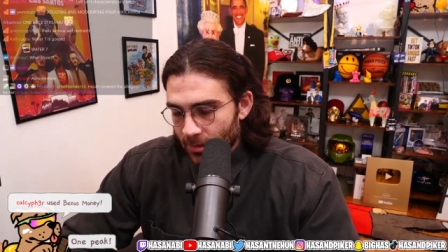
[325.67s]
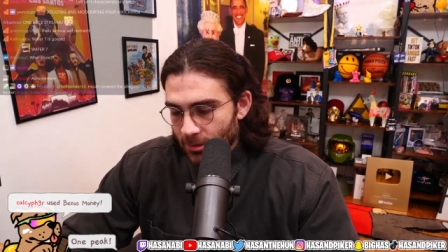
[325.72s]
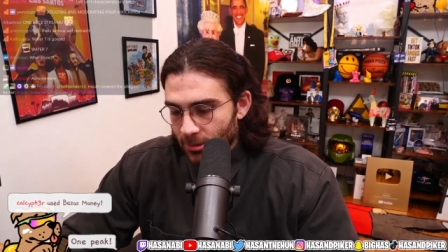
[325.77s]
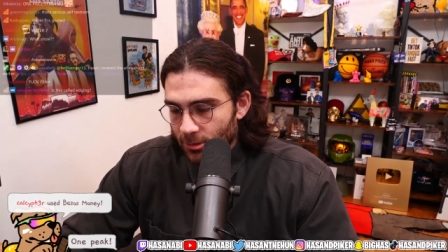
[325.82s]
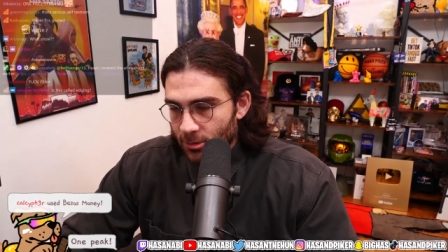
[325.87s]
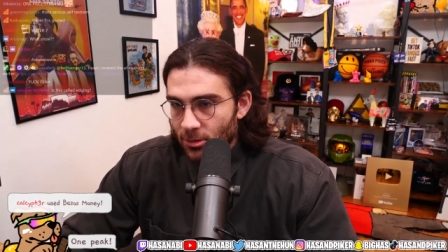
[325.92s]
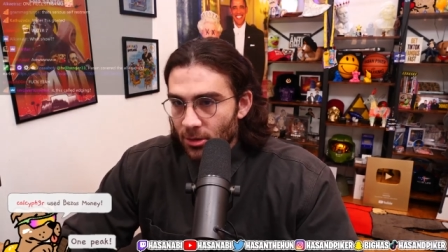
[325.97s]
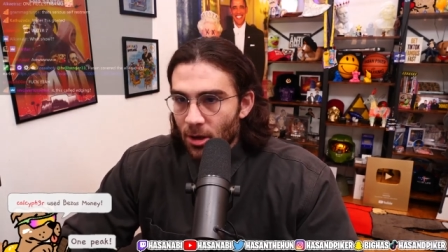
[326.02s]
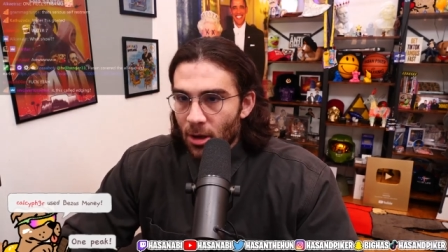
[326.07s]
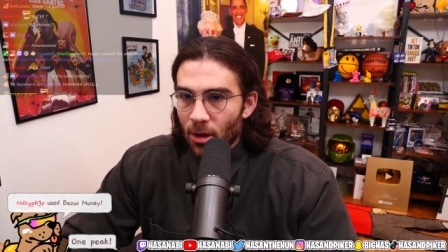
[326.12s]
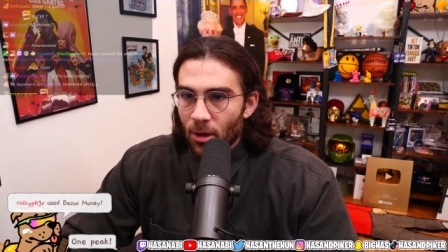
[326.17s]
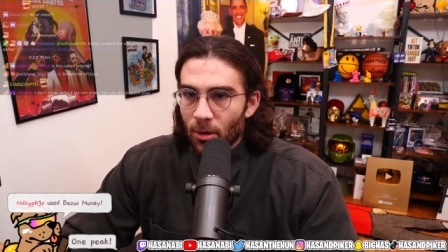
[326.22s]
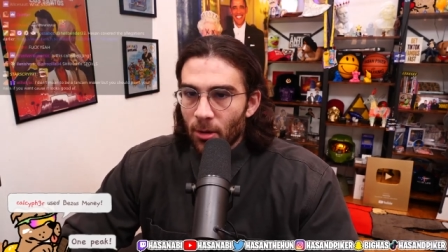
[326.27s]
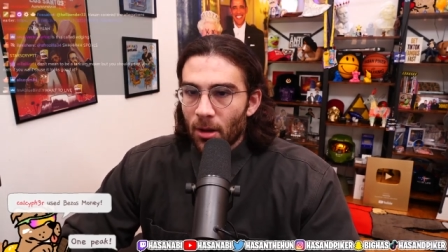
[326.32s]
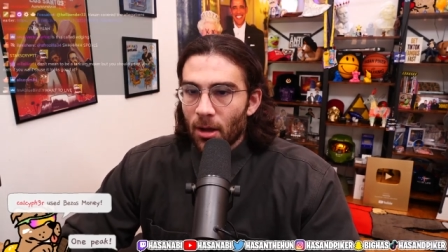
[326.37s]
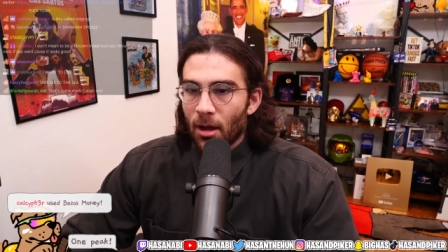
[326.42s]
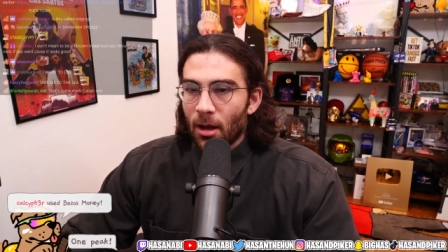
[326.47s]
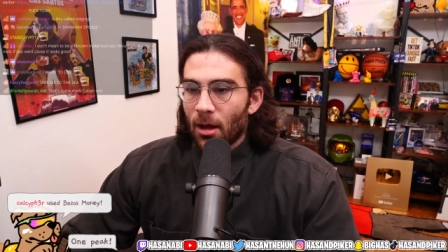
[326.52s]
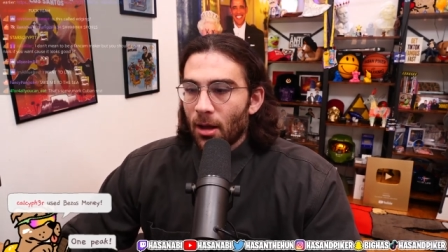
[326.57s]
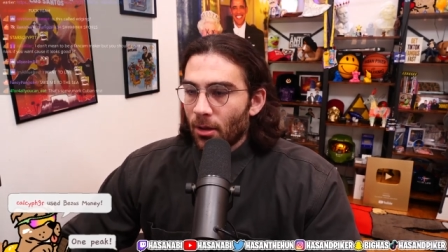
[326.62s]

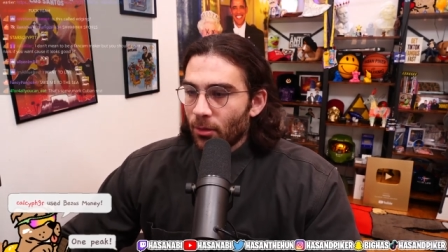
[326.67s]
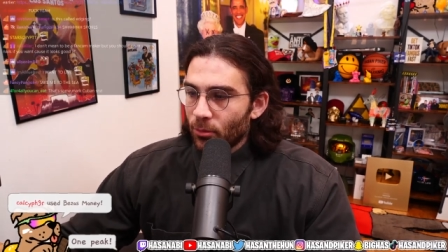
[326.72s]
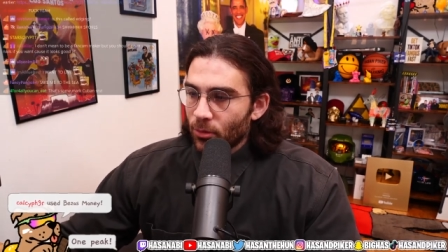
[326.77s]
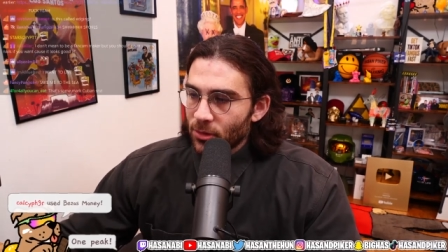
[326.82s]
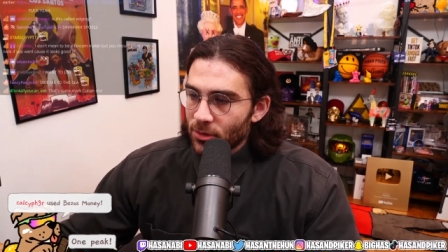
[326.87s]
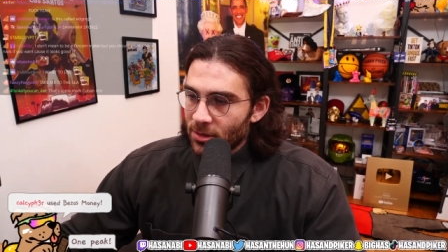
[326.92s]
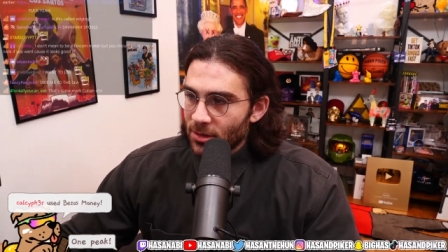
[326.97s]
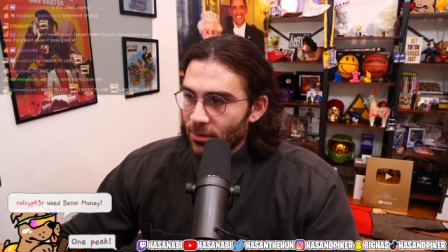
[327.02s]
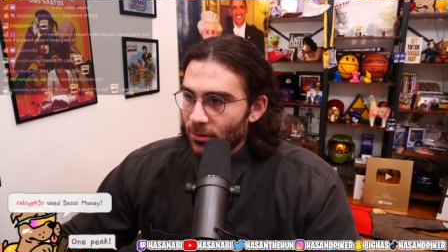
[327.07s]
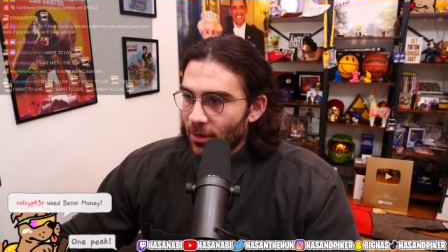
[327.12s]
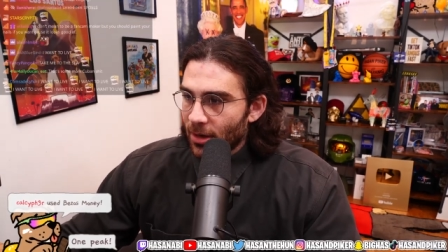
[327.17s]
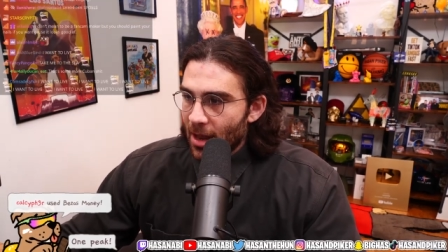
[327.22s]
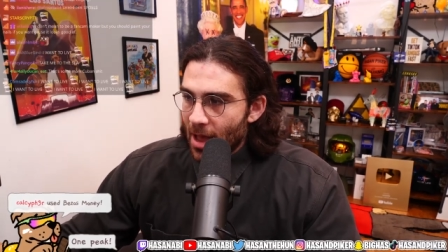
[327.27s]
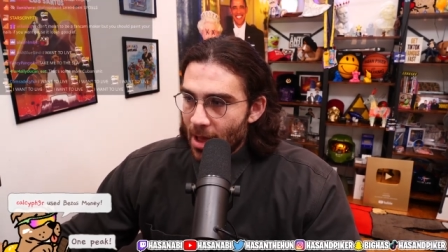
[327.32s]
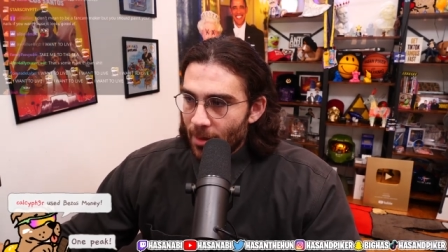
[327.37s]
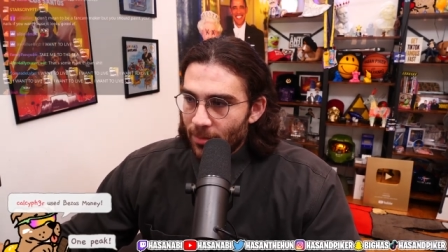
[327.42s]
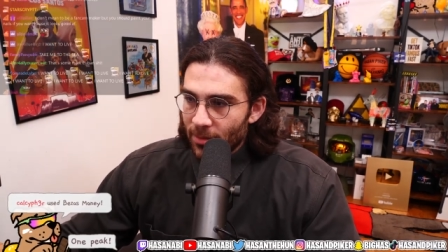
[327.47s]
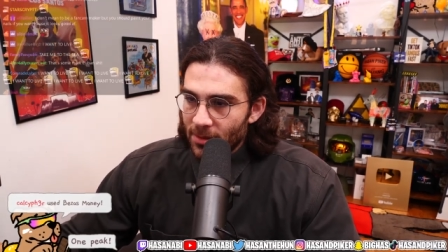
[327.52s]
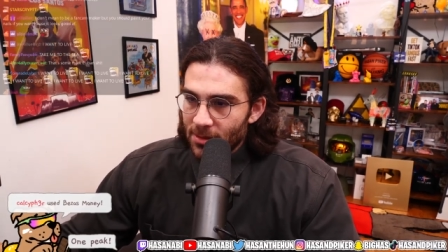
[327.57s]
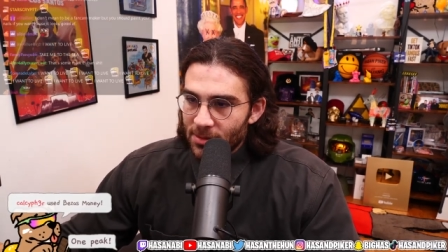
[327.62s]
So uh, we'll see what
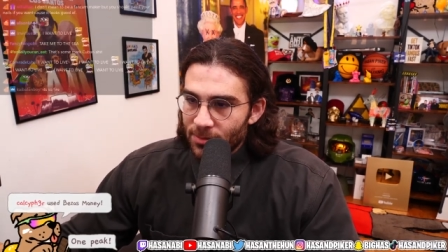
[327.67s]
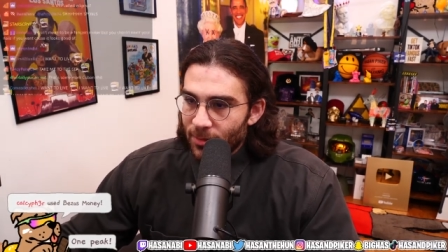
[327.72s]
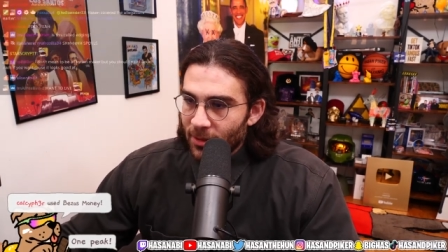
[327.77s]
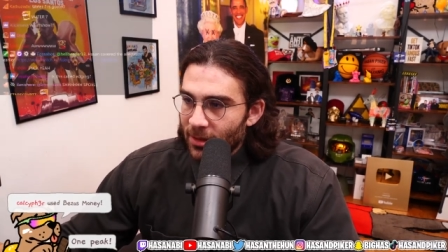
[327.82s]
happens.